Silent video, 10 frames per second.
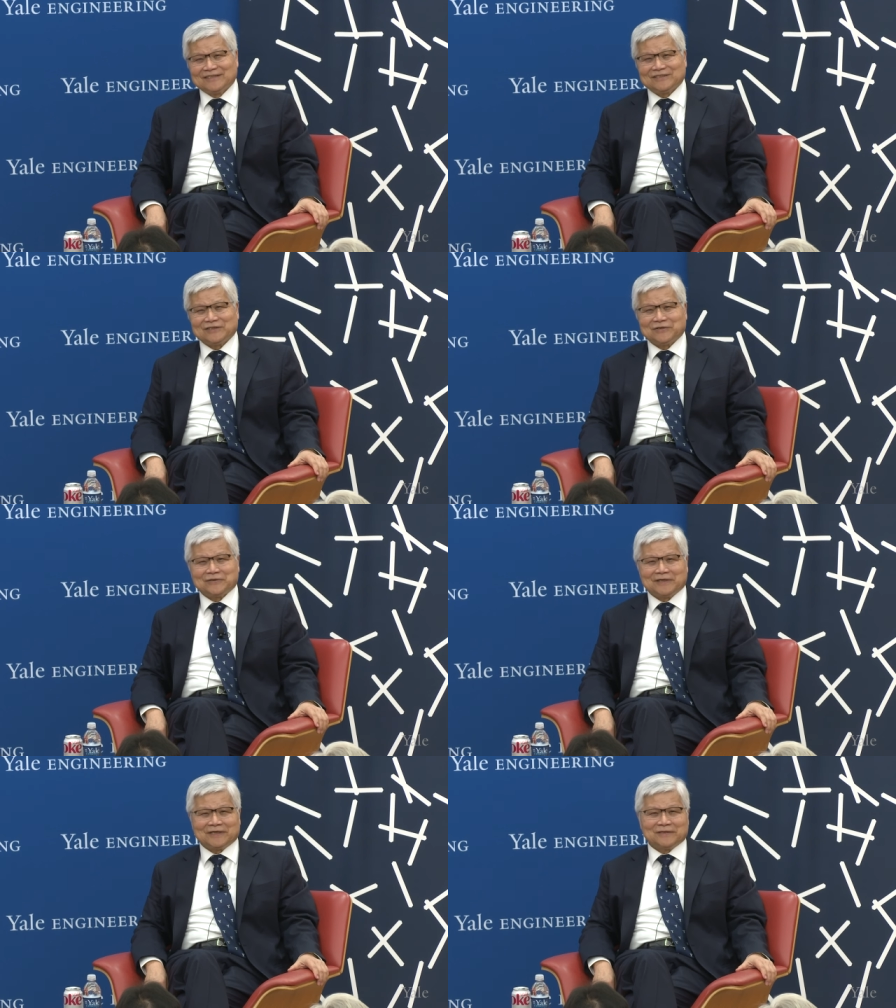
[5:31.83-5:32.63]

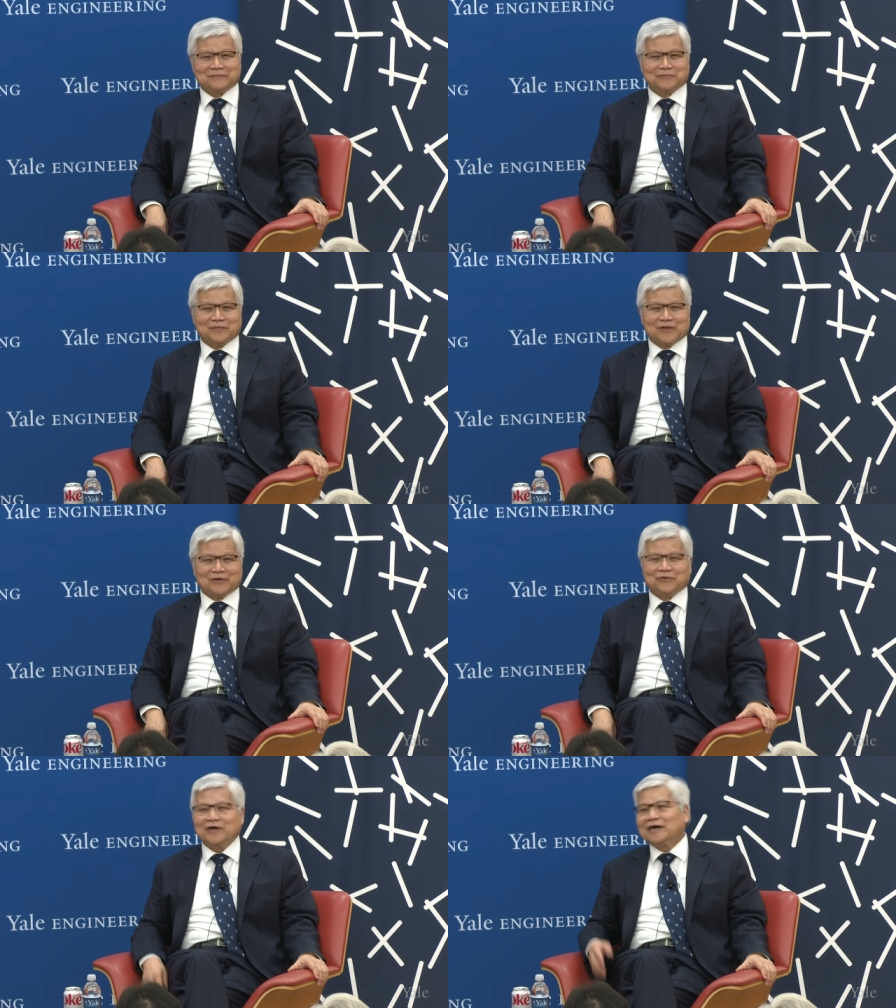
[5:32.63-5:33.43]
So, uh,
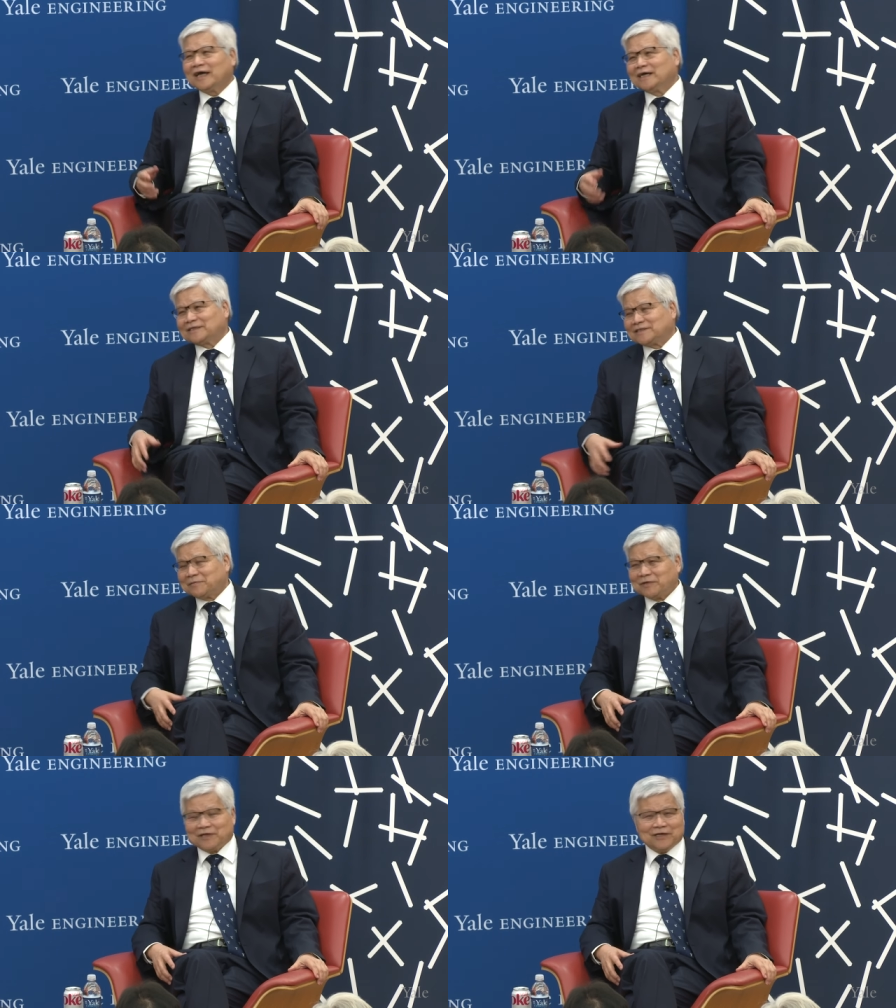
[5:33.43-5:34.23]
well, I
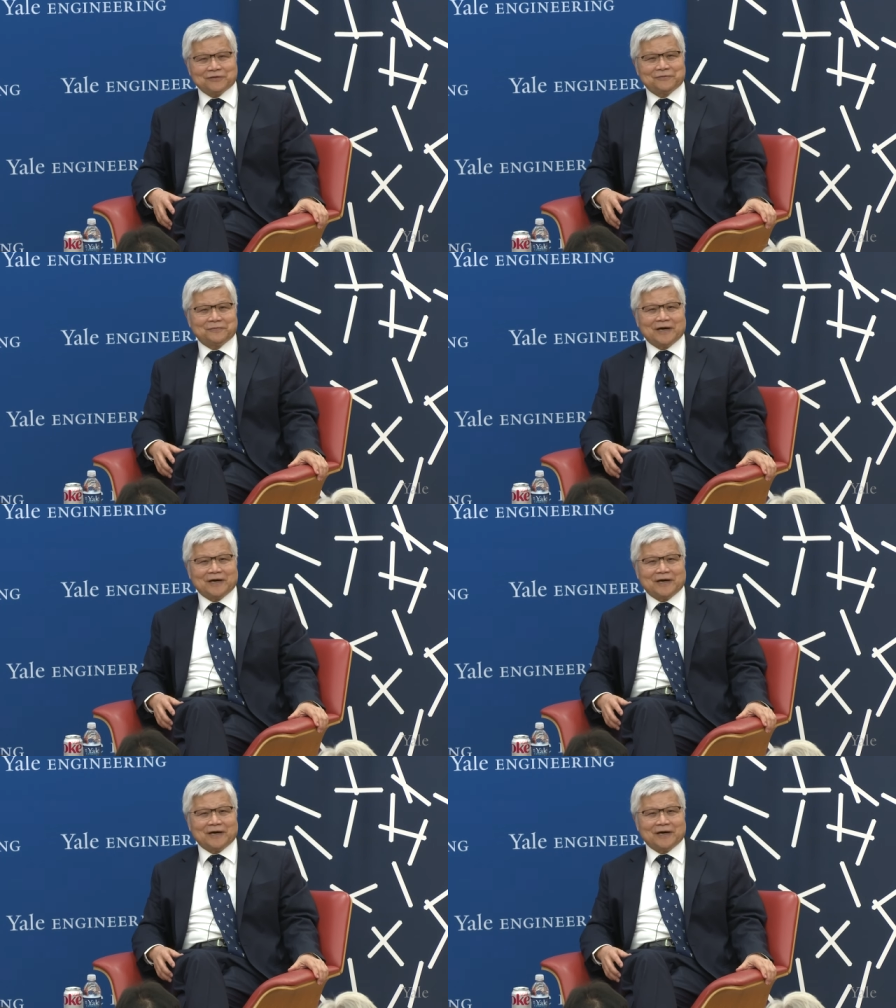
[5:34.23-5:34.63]
accept the Yale,